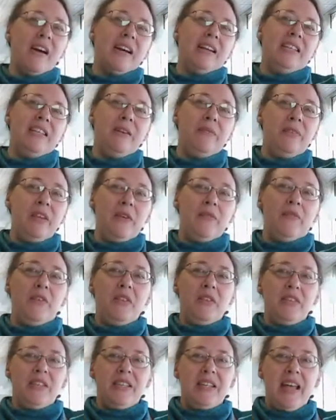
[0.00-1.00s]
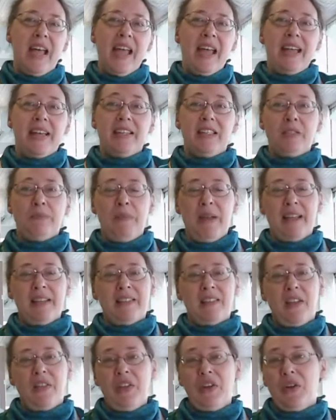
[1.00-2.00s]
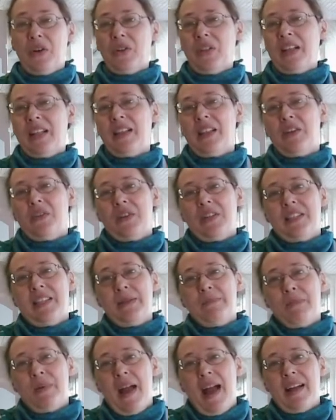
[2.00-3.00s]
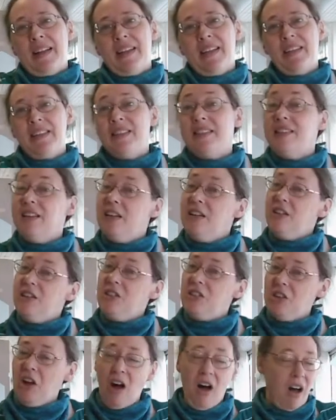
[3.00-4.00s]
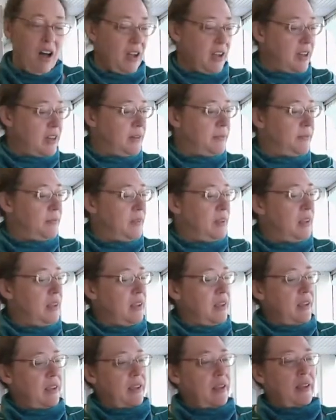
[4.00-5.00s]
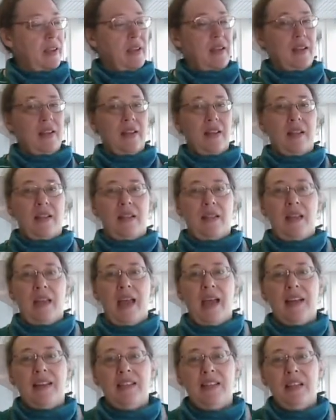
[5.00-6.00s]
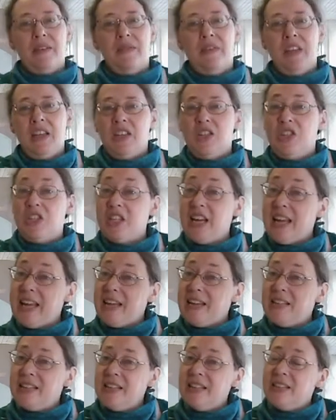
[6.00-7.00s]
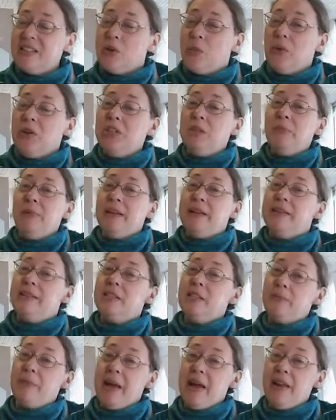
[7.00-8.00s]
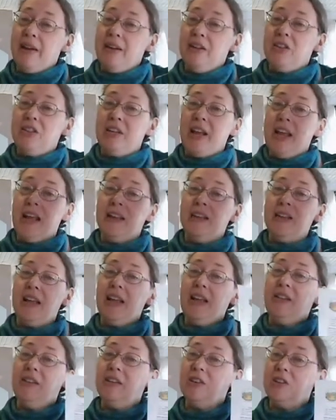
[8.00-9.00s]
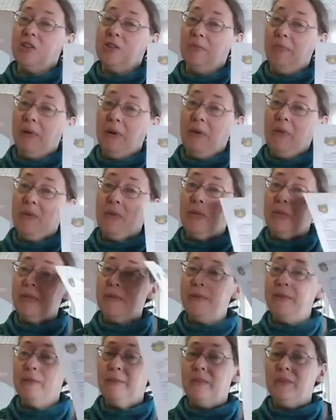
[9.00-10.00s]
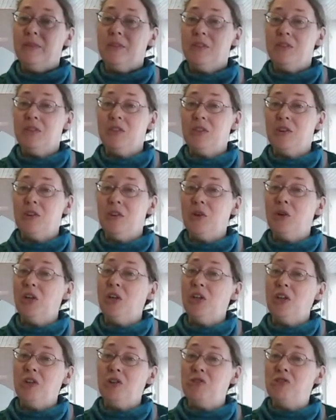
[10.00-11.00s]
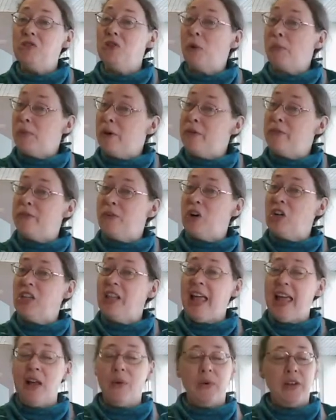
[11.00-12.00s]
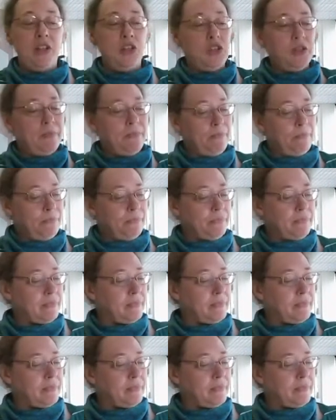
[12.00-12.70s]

Our activity for today is based on the early literacy practice talk. The activity sheet is going to be in Spanish and English both, so you can use your preferred language.